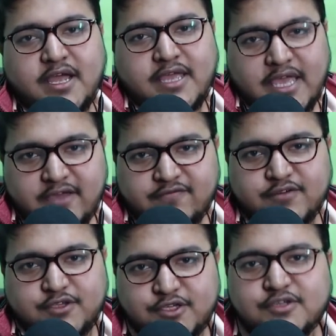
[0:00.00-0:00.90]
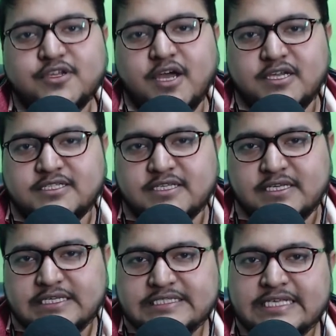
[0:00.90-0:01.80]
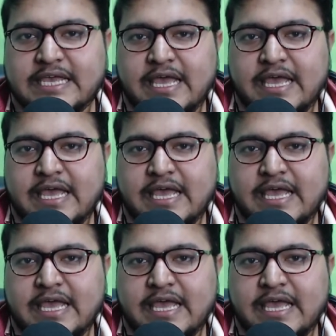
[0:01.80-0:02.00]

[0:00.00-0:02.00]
have for you guys is